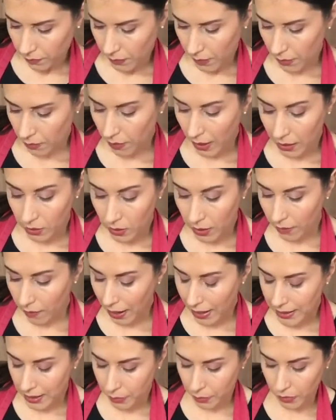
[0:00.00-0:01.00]
Regular
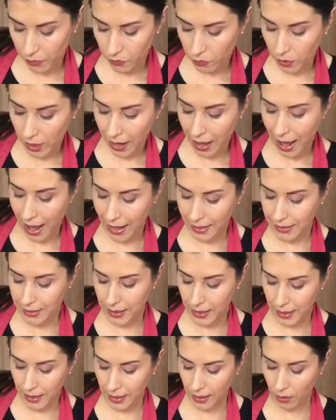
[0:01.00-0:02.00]
recipe would have
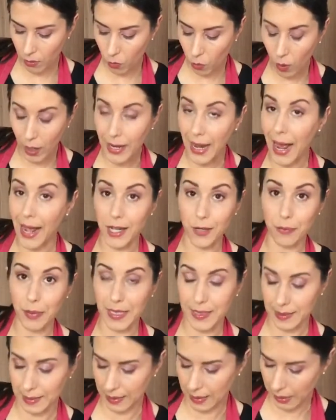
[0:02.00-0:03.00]
had one egg
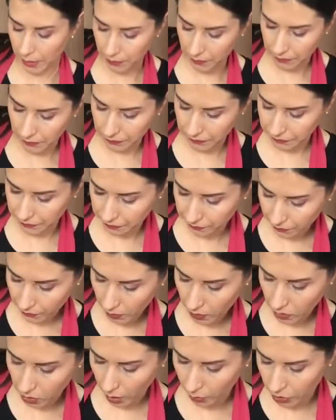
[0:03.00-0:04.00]
basically.
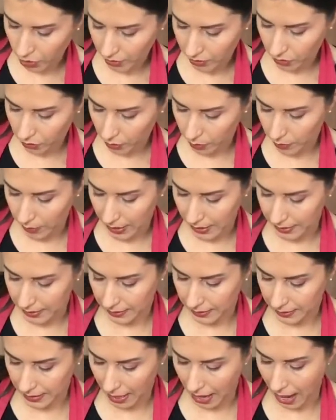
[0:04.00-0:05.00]
So I'm just
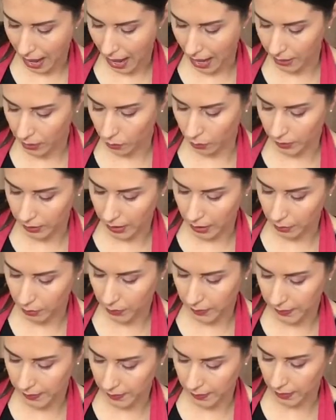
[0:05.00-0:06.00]
replacing the egg with the
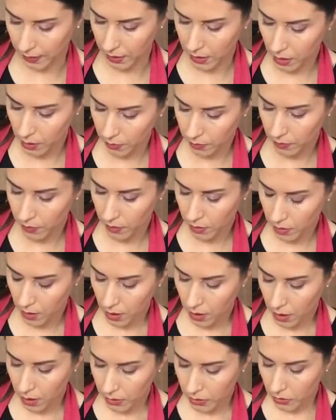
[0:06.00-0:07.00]
psyllium.
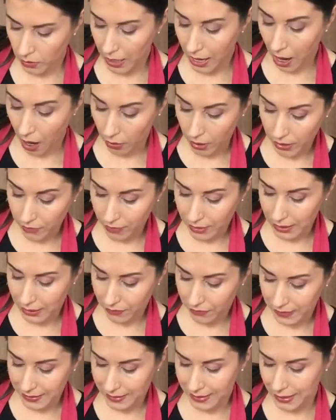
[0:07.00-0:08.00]
So now, even if
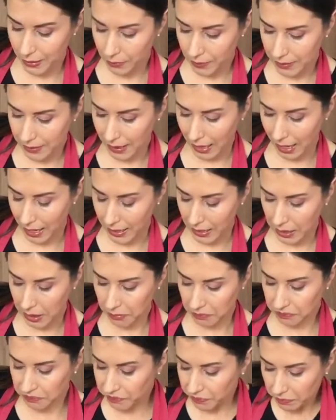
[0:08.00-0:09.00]
it seems like
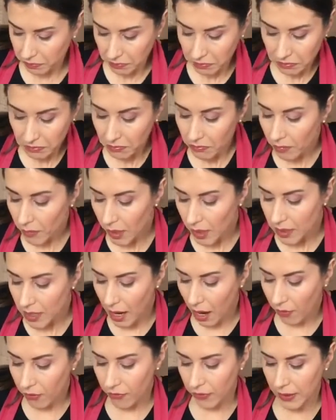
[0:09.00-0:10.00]

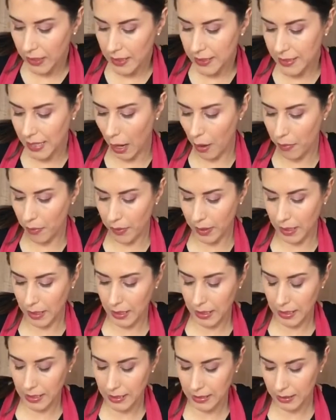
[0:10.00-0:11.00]
nothing is happening,
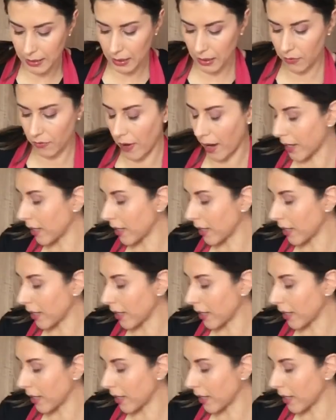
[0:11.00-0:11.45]
it's still very